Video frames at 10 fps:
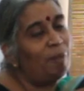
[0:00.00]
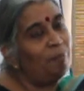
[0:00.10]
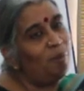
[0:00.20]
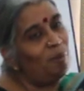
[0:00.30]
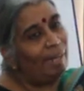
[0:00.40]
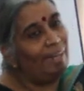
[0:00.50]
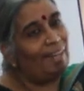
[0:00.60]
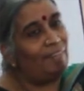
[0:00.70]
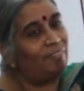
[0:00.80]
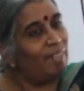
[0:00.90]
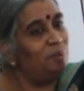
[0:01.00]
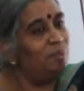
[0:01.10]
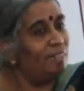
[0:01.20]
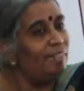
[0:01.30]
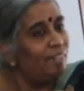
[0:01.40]
people who get left
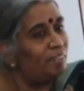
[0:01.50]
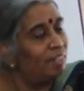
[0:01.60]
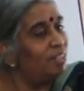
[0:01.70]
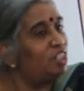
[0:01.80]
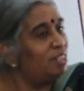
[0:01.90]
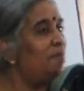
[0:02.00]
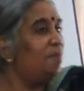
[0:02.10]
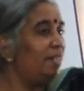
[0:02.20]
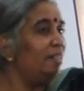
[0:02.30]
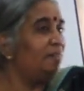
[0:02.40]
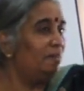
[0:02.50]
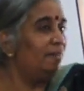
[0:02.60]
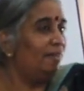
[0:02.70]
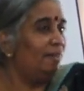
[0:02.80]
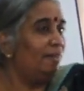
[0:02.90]
out in the traditional media
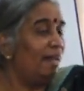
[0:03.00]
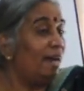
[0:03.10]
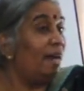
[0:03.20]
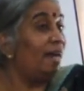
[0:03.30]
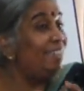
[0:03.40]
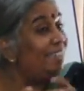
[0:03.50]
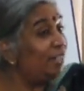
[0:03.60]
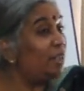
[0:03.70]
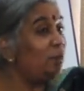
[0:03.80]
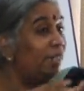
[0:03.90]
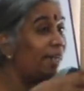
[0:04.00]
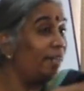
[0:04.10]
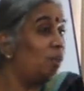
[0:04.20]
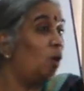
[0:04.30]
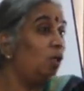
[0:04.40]
are yet to
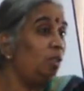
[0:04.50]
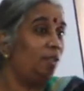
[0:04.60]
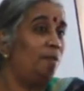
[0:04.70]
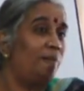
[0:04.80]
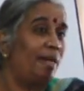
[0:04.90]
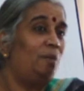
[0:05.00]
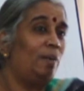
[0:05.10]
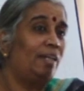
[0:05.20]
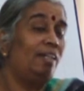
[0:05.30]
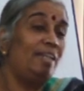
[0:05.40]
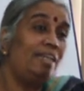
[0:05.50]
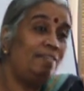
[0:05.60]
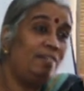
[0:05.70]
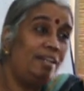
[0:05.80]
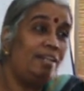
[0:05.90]
get onto the bandwagon
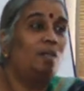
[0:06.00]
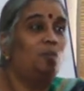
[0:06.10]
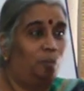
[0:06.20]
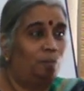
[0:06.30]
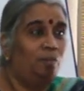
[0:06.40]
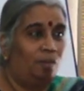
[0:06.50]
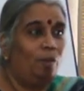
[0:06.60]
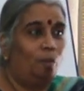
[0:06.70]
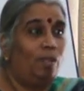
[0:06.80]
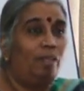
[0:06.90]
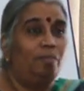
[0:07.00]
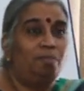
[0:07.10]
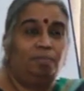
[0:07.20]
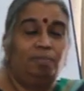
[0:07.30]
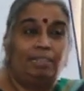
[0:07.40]
even now.
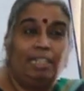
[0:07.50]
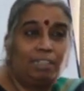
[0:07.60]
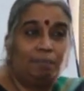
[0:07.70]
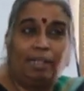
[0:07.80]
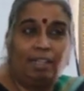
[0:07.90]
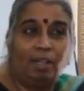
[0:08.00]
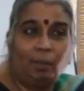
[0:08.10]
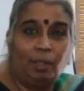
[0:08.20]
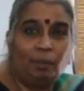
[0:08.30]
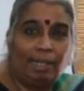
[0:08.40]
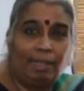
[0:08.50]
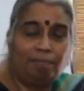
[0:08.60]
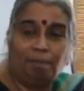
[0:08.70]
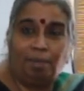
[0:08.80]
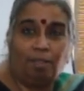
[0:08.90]
Whether these media are going to
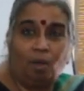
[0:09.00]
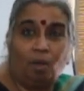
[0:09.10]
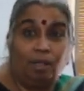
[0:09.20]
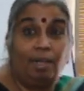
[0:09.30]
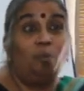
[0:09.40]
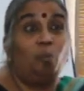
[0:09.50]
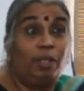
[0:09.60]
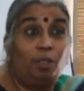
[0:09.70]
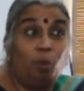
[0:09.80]
help them in the long run, we